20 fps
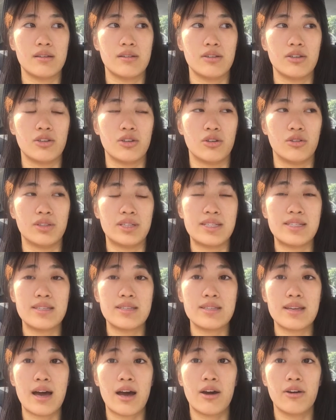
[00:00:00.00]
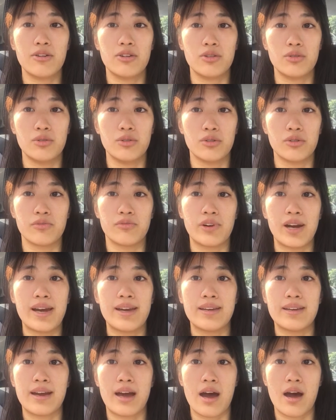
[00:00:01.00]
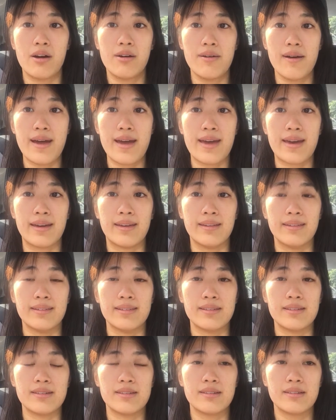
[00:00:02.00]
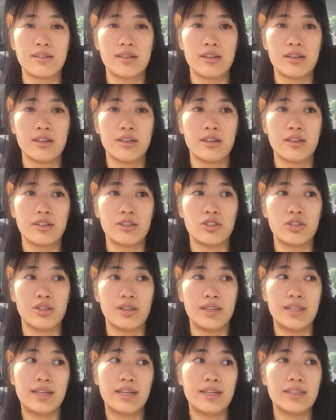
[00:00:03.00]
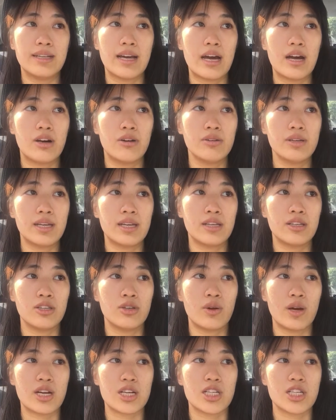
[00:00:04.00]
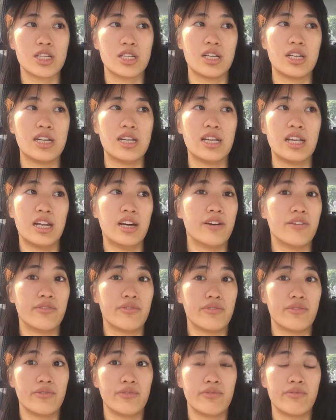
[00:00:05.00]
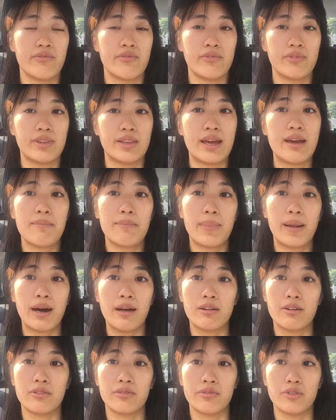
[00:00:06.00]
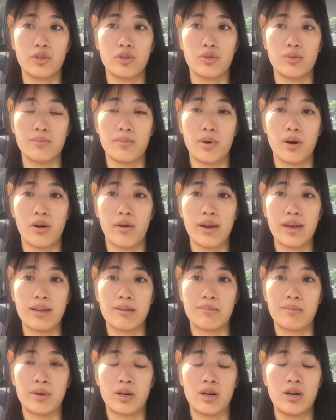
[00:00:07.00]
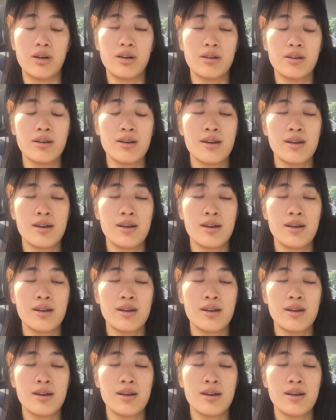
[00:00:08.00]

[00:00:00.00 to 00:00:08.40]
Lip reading: you know, this is how you look right now, and to learn how can you actually love that part of you more and more.